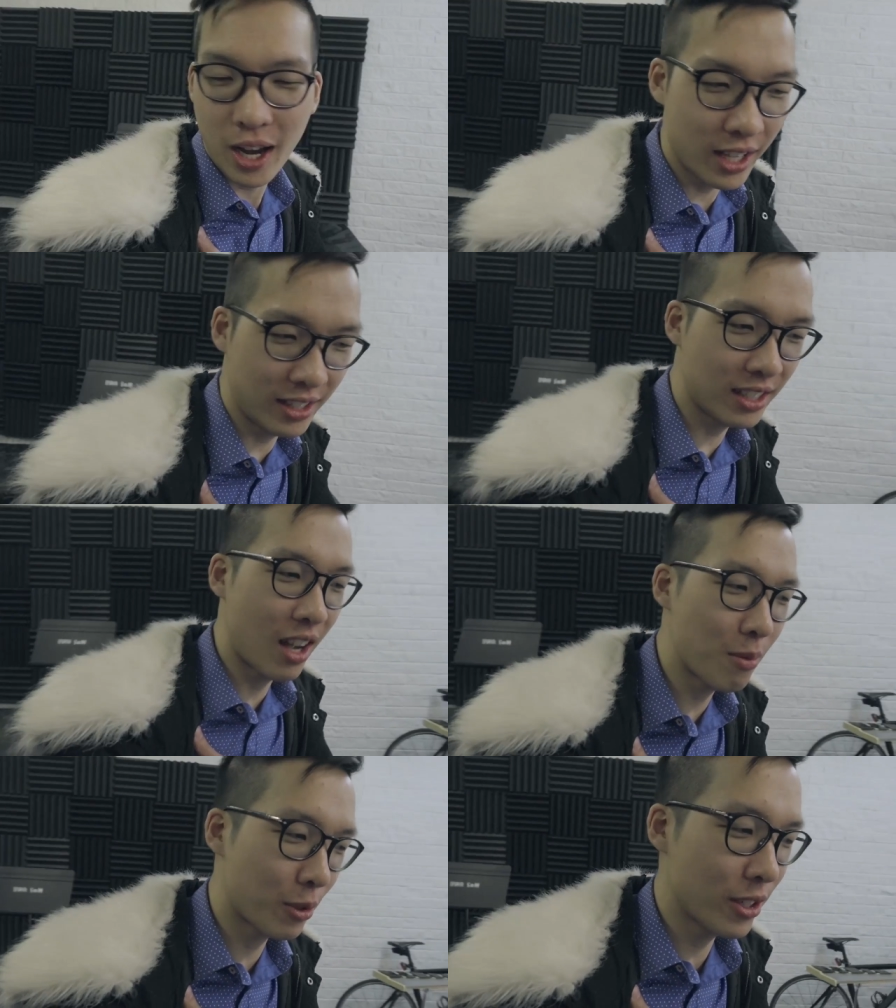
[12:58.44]
I think
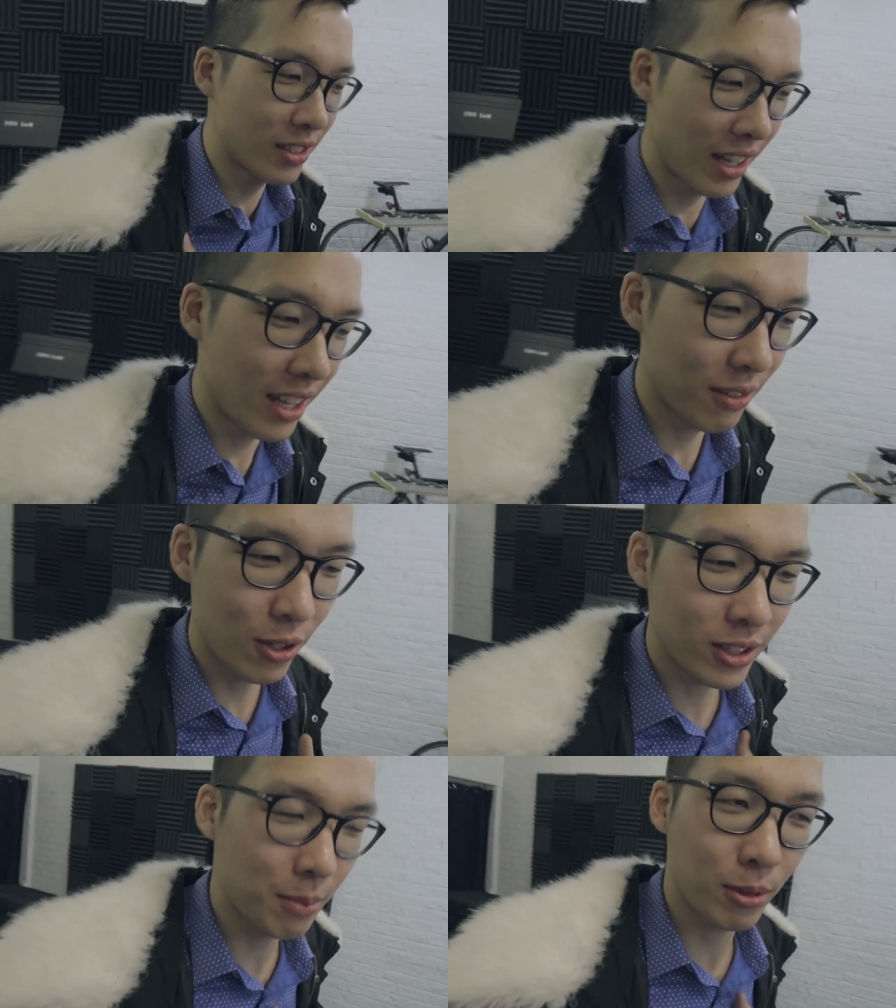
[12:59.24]
I'm going to end the
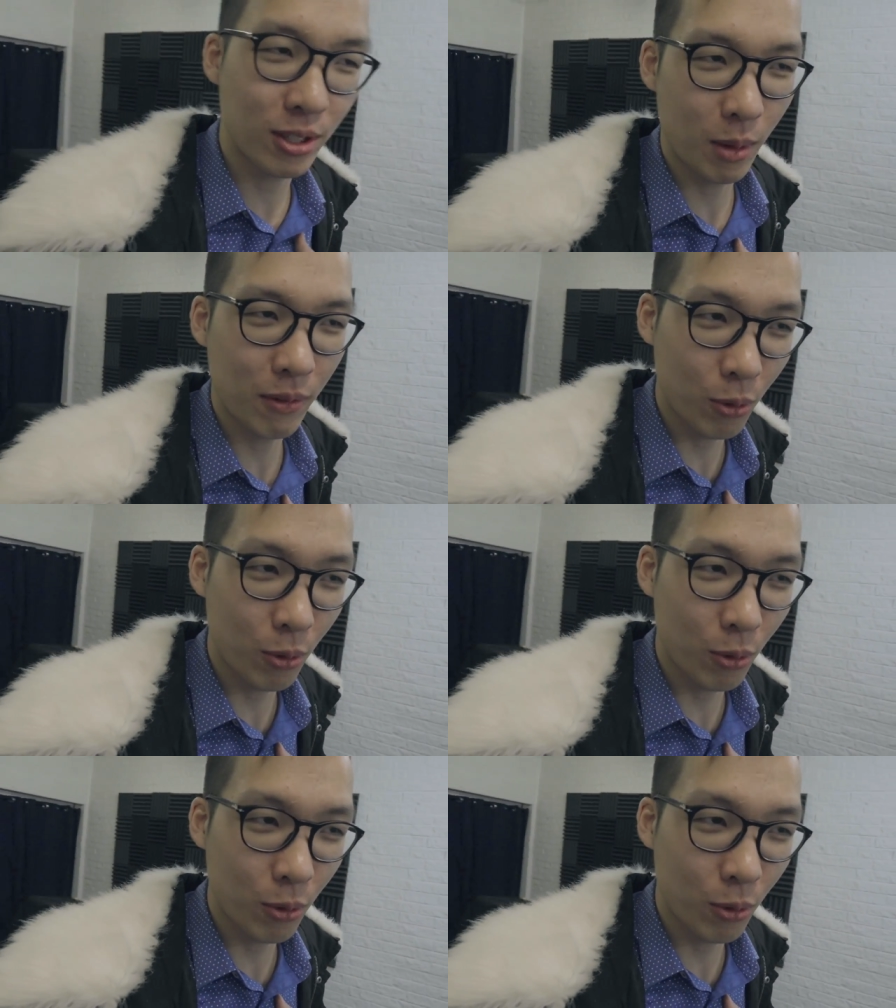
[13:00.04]
vlog there because my